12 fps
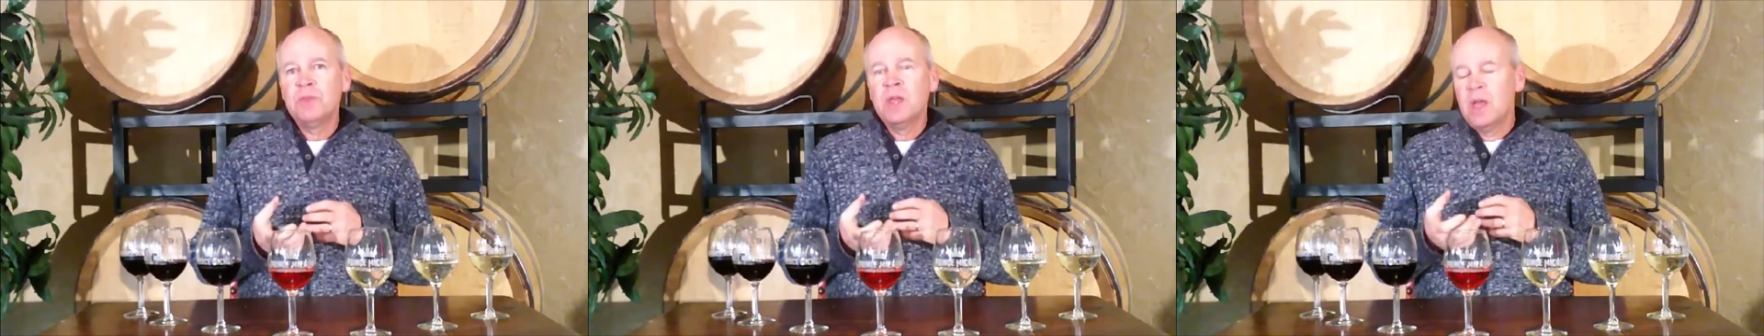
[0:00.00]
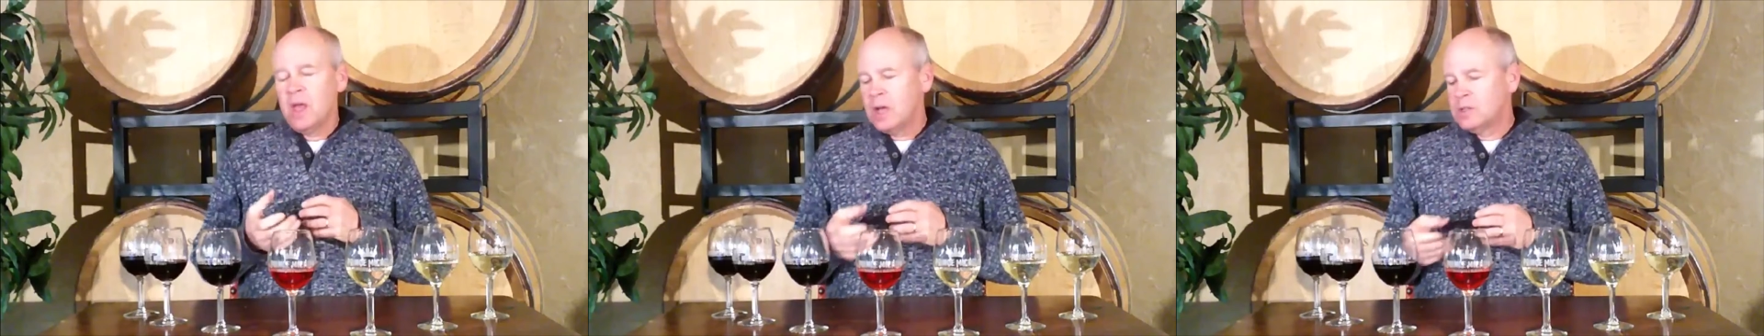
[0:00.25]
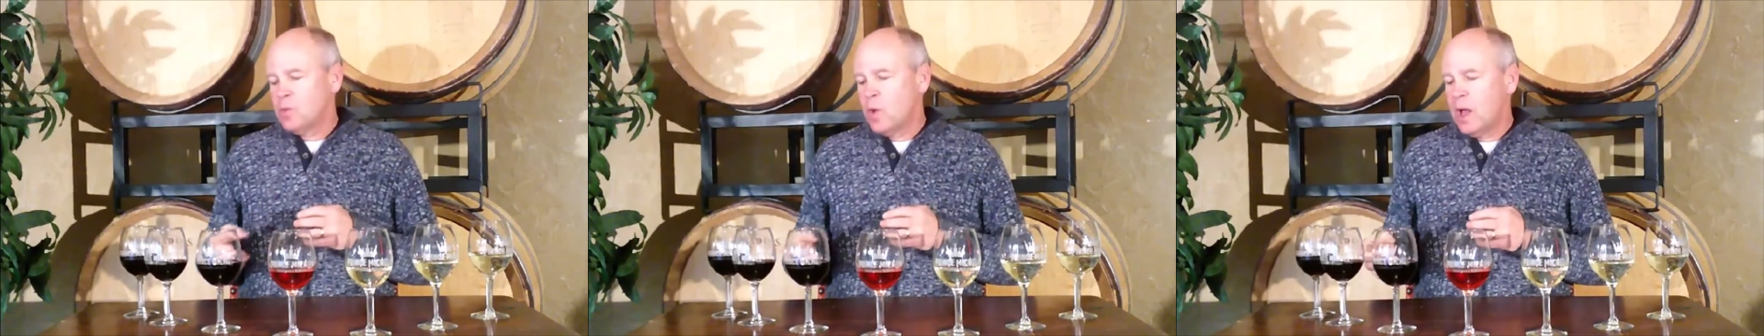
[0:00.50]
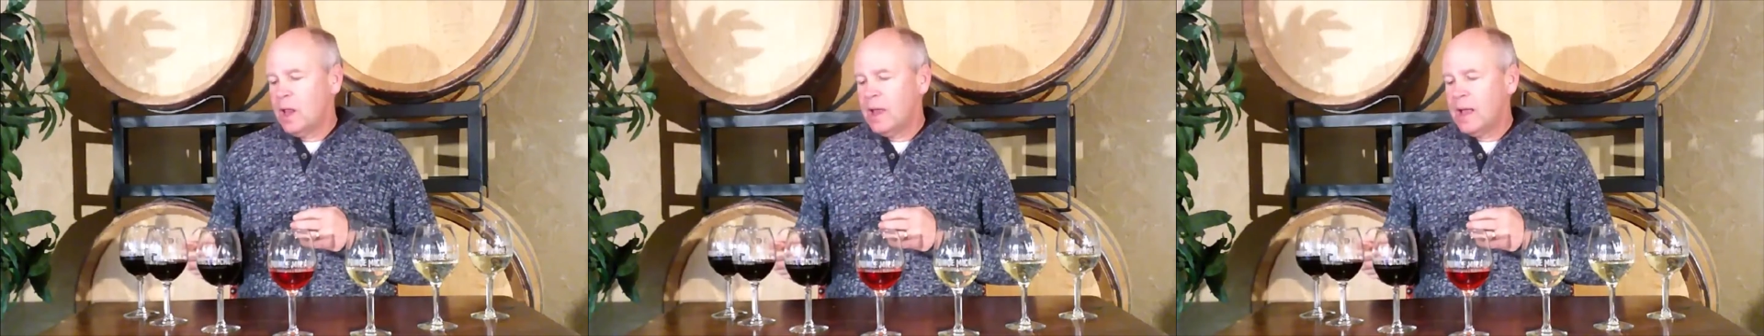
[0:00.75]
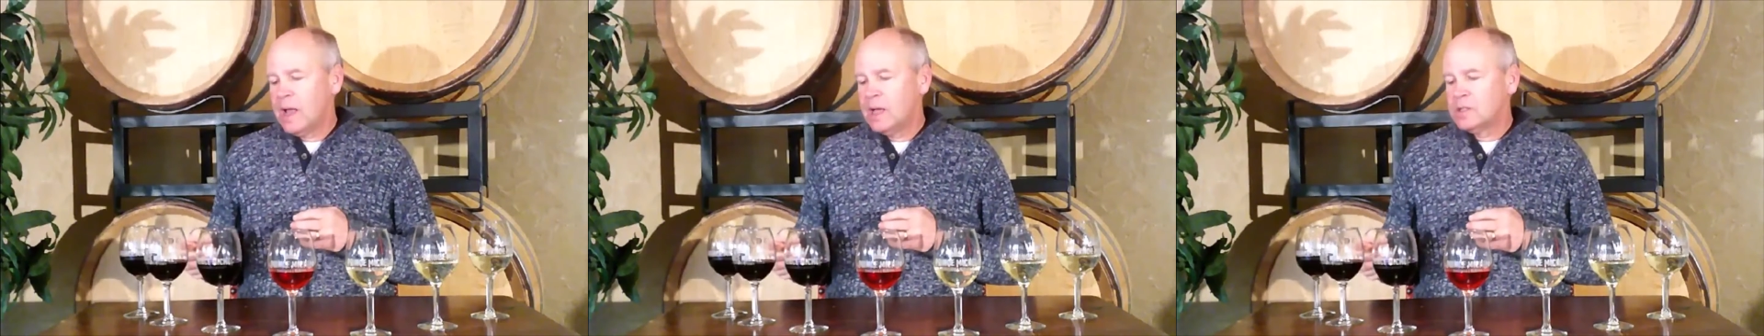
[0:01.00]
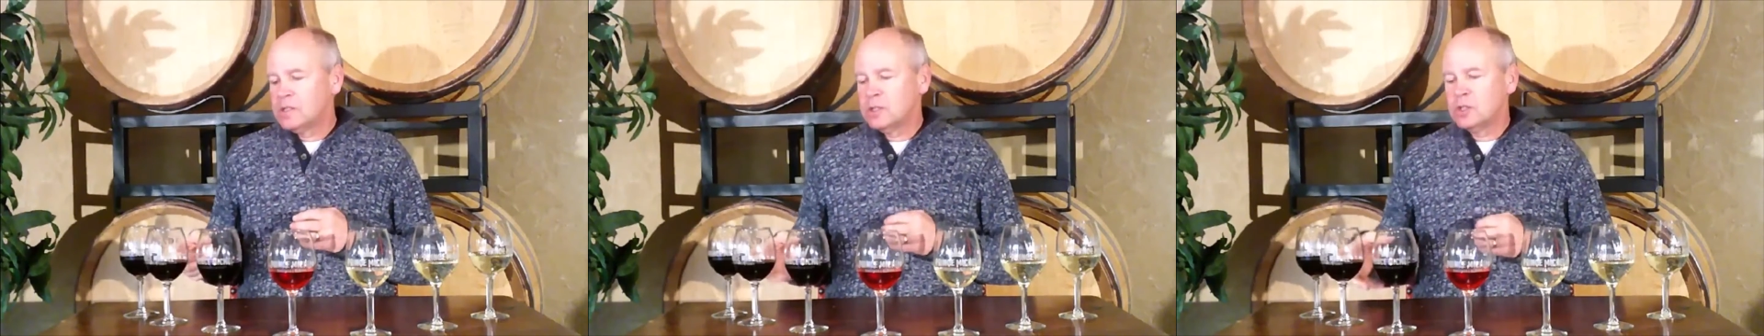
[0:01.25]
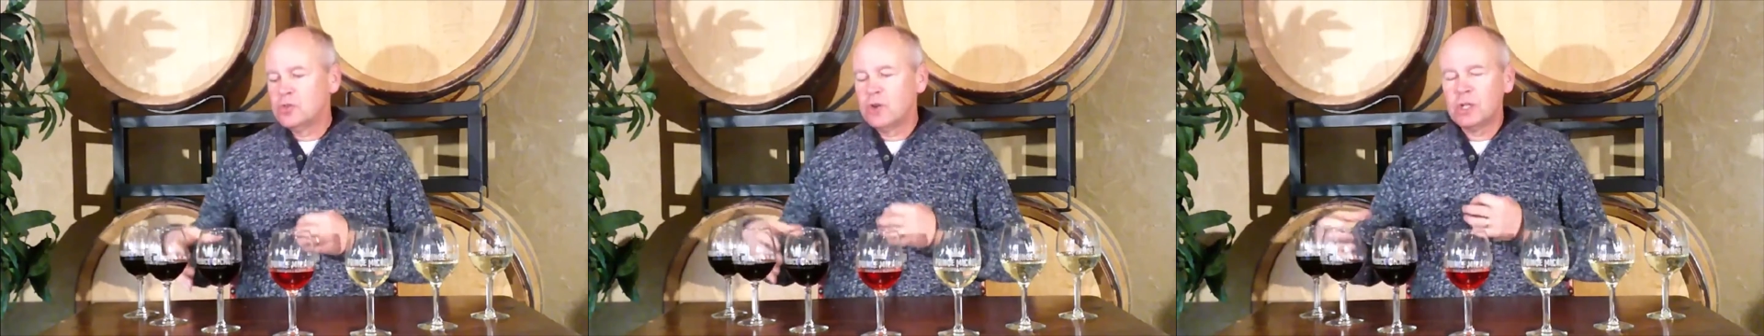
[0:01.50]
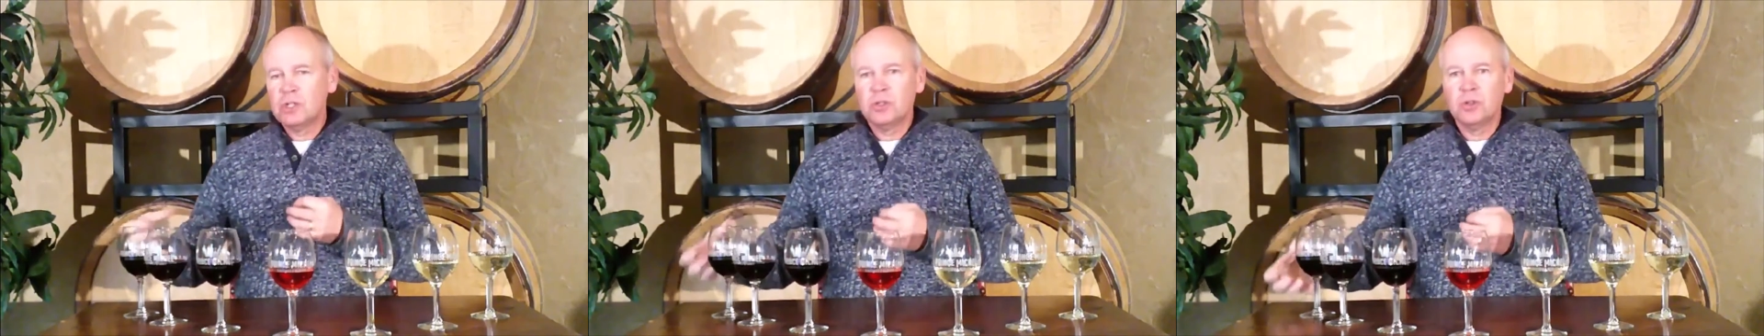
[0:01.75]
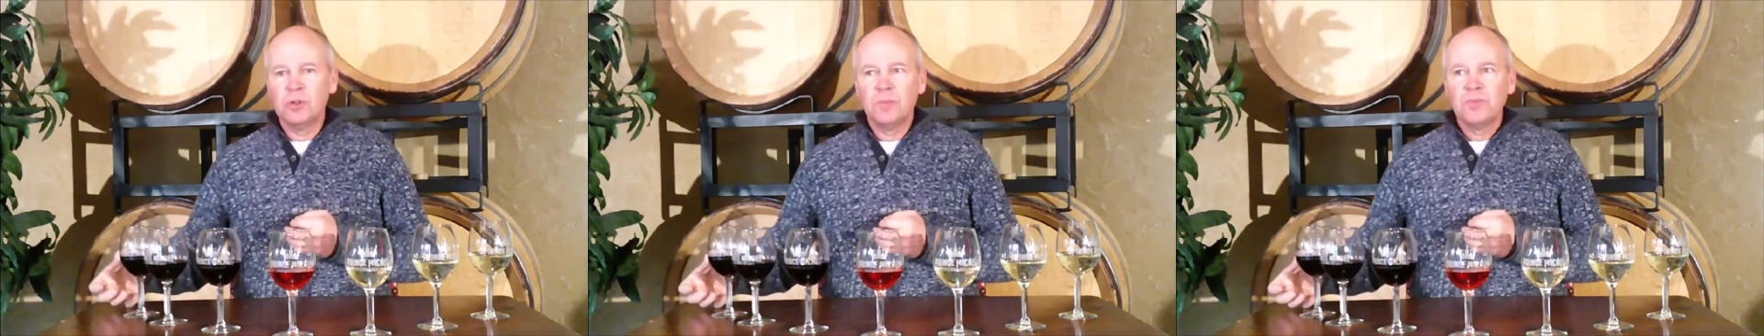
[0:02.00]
as well as the structure